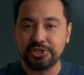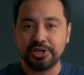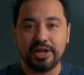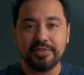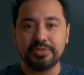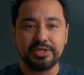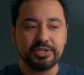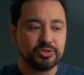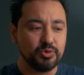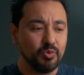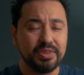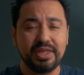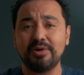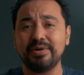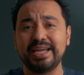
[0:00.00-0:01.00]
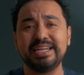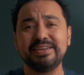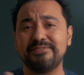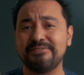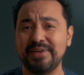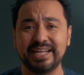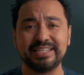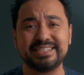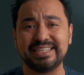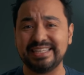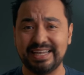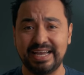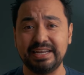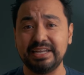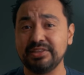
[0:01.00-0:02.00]
shot this without any fancy
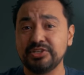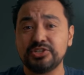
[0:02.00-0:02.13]
lighting.